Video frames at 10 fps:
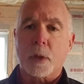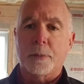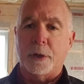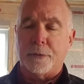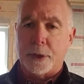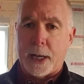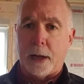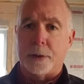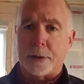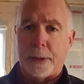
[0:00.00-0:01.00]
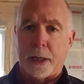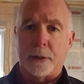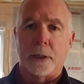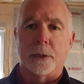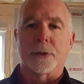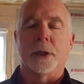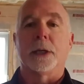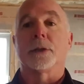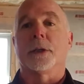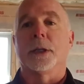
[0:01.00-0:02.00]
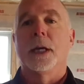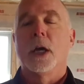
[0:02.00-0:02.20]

But for now, it's about the insulation.